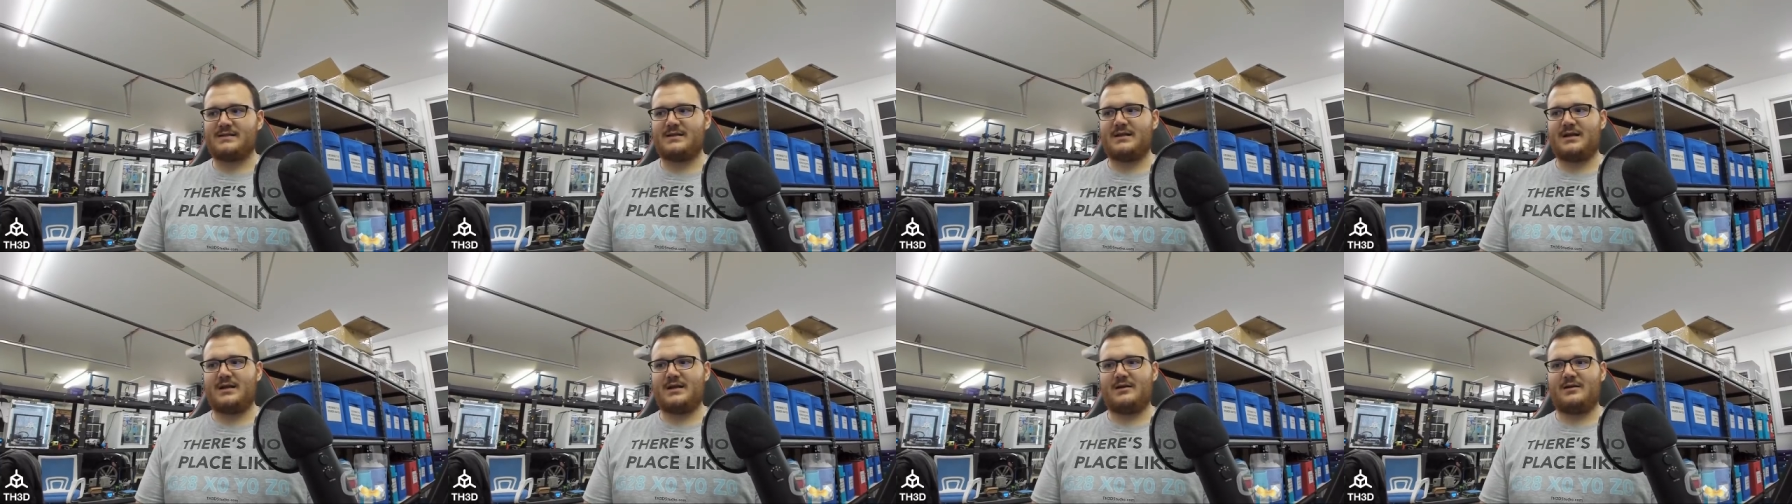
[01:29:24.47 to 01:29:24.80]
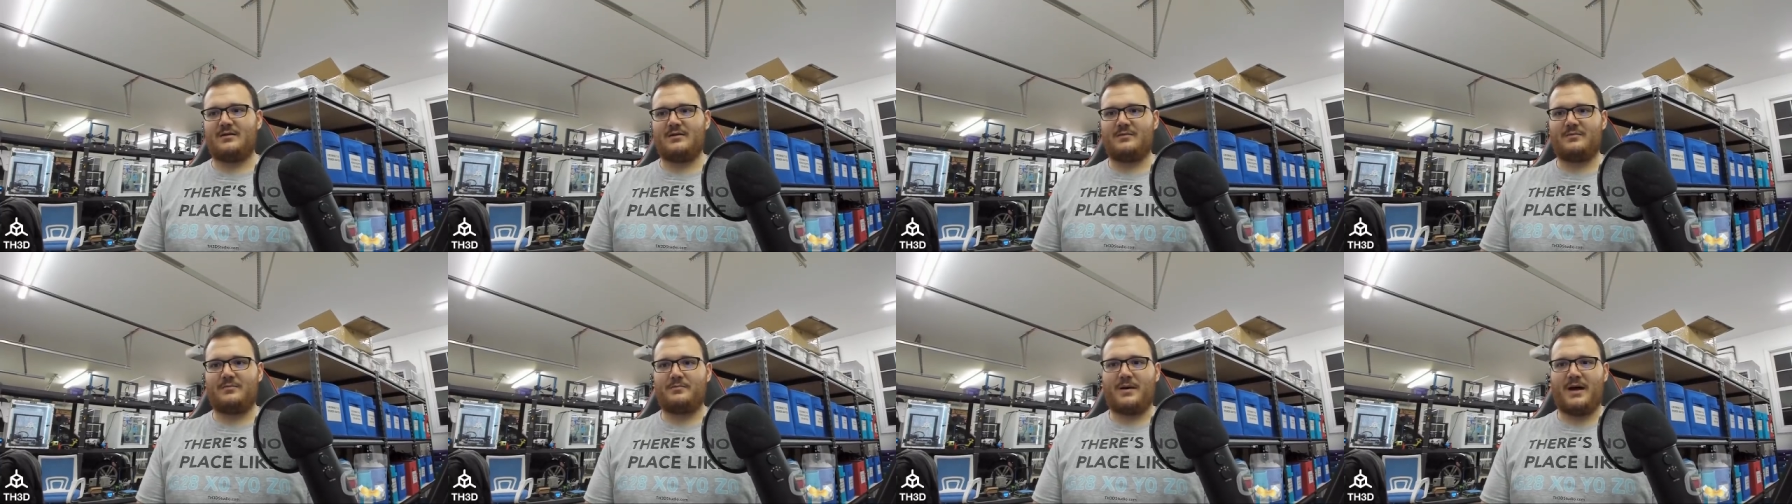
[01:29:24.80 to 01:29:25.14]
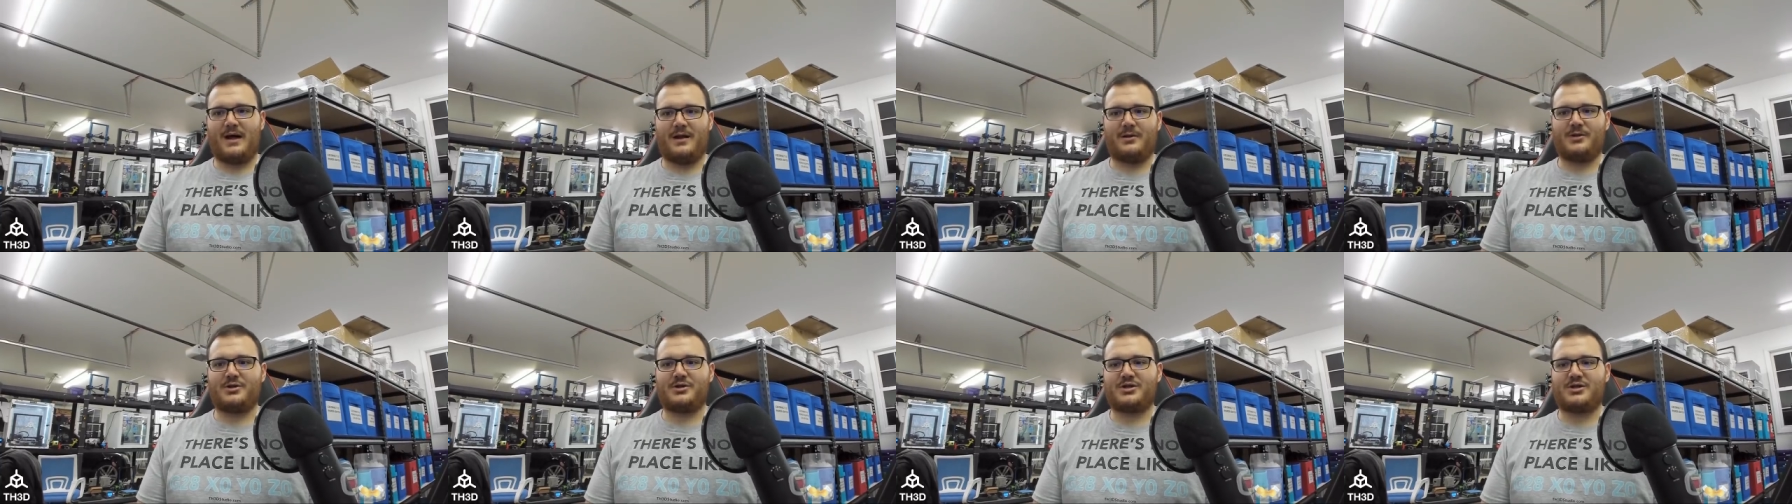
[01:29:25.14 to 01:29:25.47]
and
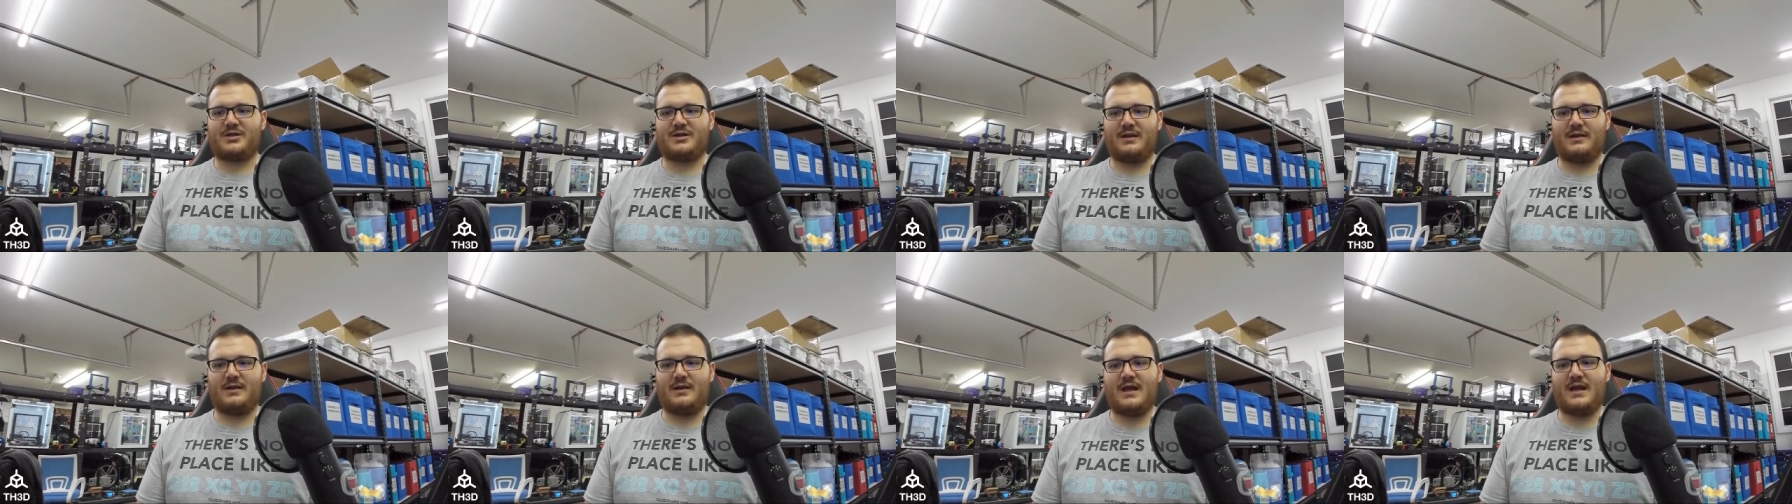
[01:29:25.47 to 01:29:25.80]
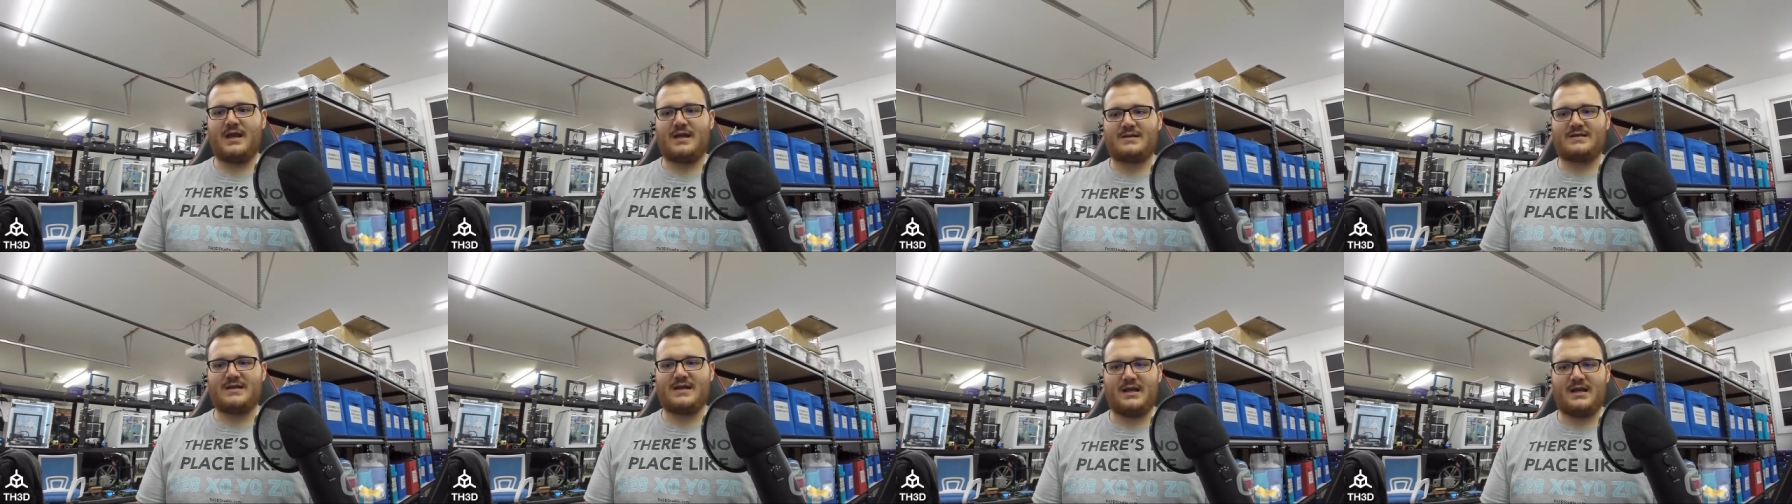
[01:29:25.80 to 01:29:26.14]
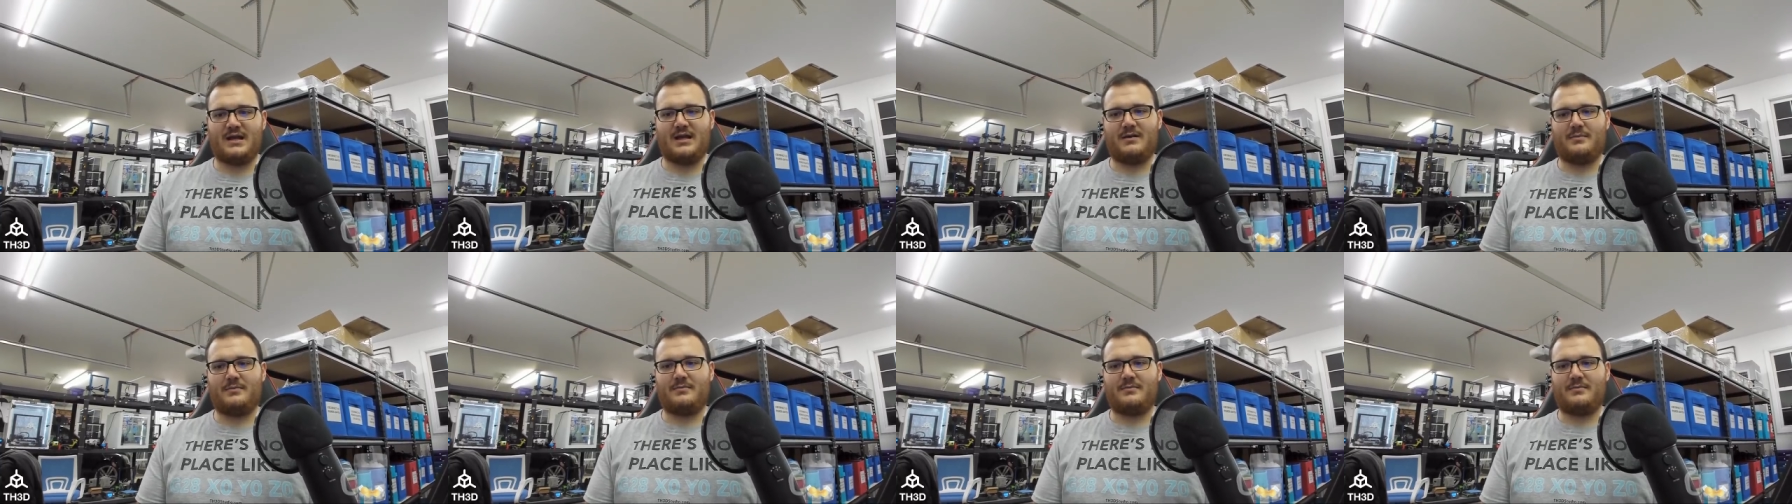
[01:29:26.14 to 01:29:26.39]
polished than the A10M.